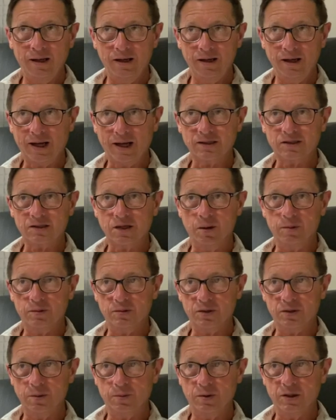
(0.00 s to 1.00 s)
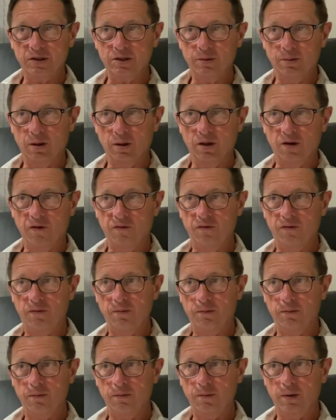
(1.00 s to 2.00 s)
Next comes the principle of,
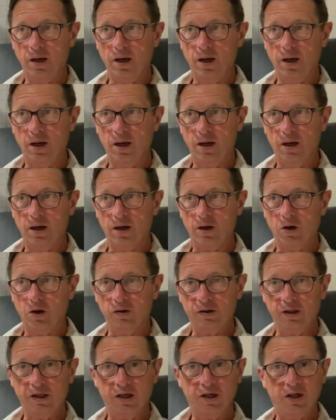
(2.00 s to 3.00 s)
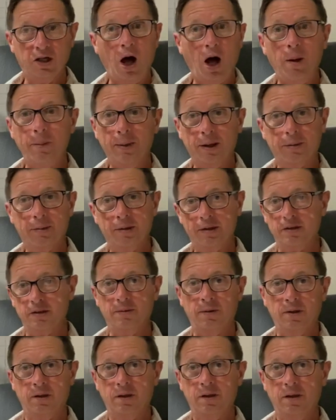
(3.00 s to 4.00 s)
uh, called the atomic
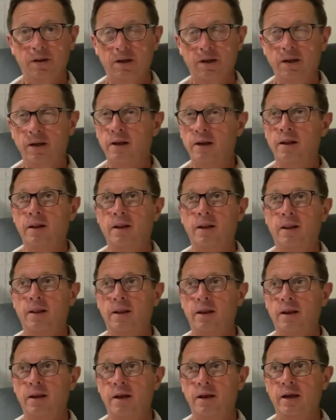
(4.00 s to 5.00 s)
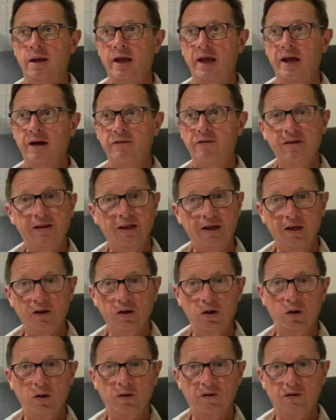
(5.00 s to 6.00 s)
principle. Everything in the
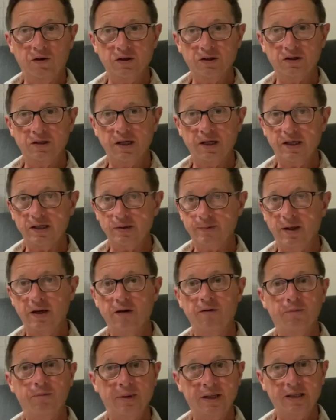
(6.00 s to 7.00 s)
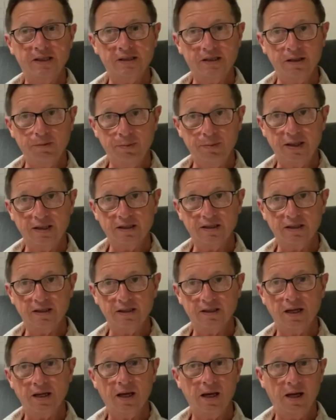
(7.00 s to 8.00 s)
universe is made of bits and pieces,
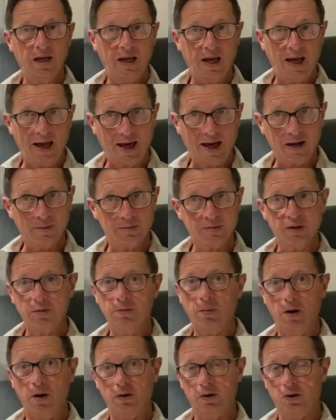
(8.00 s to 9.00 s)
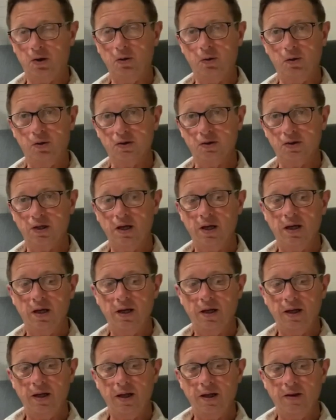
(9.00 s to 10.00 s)
atoms and molecules
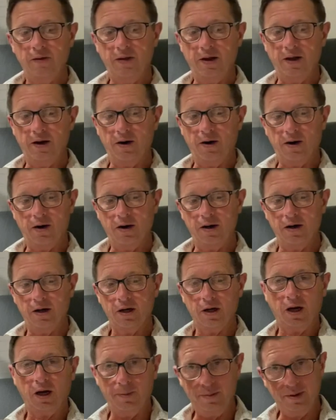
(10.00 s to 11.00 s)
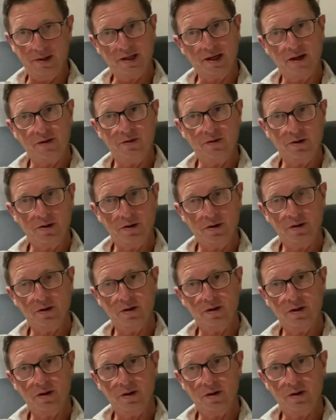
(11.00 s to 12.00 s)
that are coming together
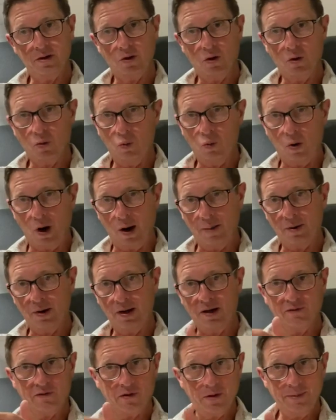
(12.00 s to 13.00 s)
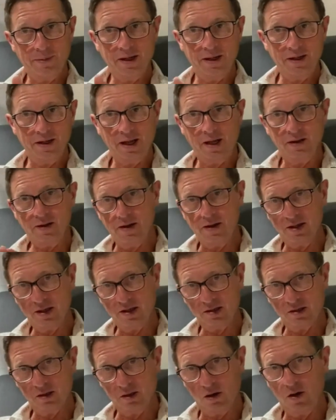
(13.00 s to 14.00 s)
operating for a bit, and then
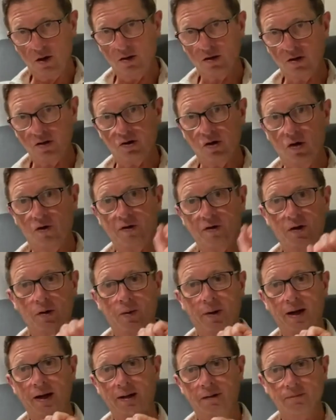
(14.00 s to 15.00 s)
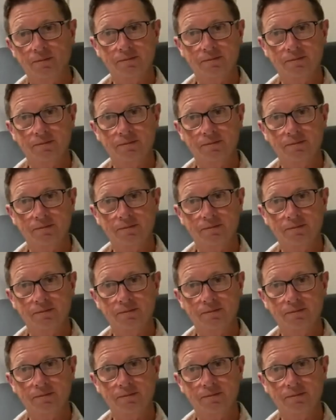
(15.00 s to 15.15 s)
dissolving away.